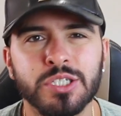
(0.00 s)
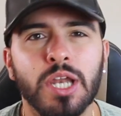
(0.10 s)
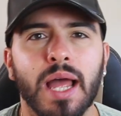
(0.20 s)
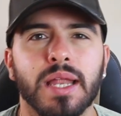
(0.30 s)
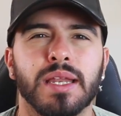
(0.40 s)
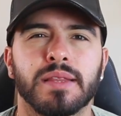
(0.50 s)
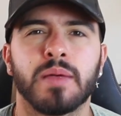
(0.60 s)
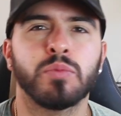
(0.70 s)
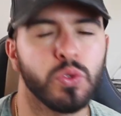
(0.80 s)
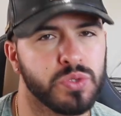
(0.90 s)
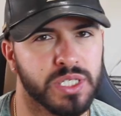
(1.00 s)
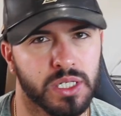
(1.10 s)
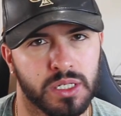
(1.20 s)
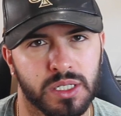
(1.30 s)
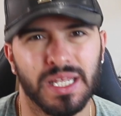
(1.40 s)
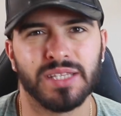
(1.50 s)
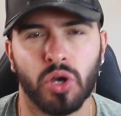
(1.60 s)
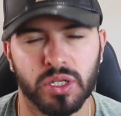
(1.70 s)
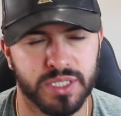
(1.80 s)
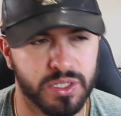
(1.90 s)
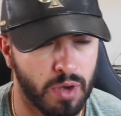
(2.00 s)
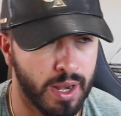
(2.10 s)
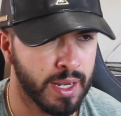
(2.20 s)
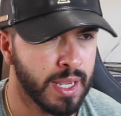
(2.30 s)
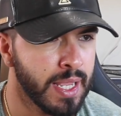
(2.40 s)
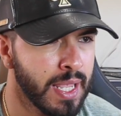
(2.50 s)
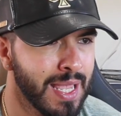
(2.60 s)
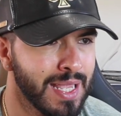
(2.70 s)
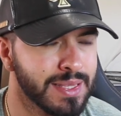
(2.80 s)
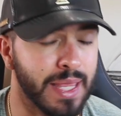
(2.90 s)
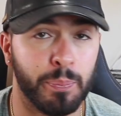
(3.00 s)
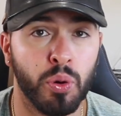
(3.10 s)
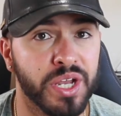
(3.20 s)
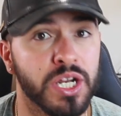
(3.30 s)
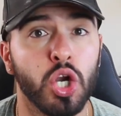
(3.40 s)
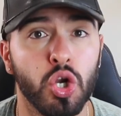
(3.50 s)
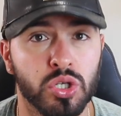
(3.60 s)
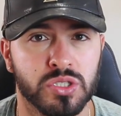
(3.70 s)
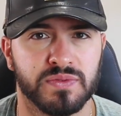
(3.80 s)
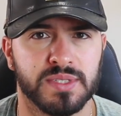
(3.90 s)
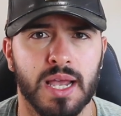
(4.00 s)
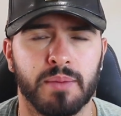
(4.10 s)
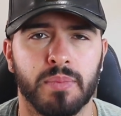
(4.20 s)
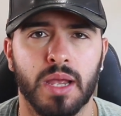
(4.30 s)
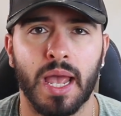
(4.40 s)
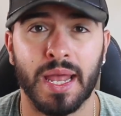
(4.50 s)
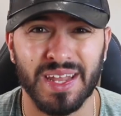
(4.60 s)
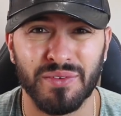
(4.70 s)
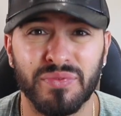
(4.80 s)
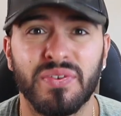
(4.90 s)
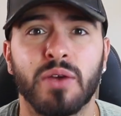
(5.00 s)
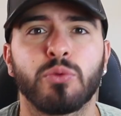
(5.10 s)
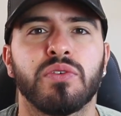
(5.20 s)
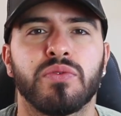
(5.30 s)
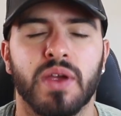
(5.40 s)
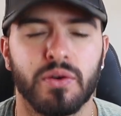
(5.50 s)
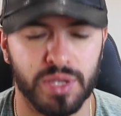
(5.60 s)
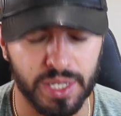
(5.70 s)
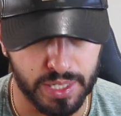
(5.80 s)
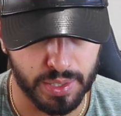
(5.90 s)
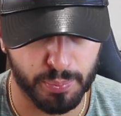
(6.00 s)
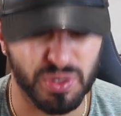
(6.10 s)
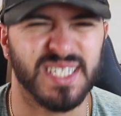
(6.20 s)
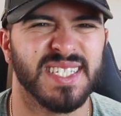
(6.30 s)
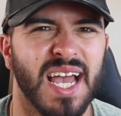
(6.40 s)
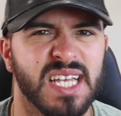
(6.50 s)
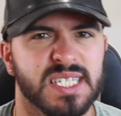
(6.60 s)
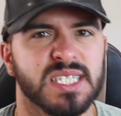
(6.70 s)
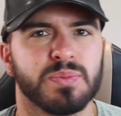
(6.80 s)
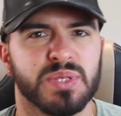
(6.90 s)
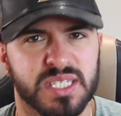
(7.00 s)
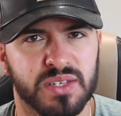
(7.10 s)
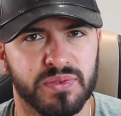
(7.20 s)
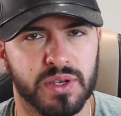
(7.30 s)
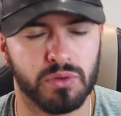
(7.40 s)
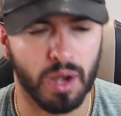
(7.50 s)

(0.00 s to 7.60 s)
to like their music, their dancing, right? They put in a lot of time and they're very, very precise and specific,